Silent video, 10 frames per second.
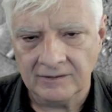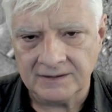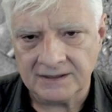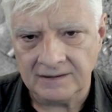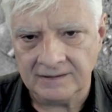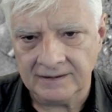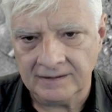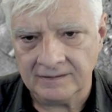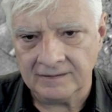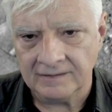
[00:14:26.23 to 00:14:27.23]
Looks
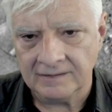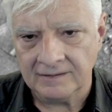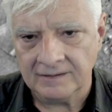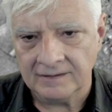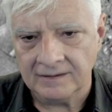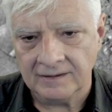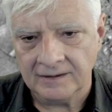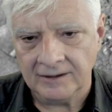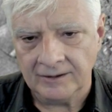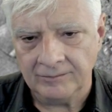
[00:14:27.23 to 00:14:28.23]
like
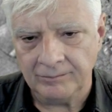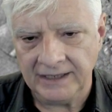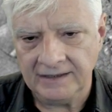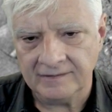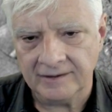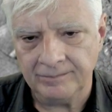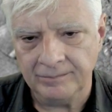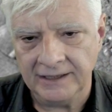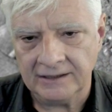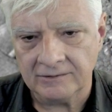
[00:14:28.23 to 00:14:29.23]
bent
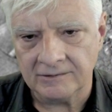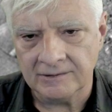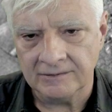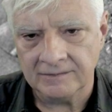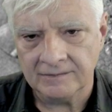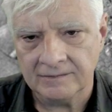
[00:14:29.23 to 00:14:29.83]
up metal,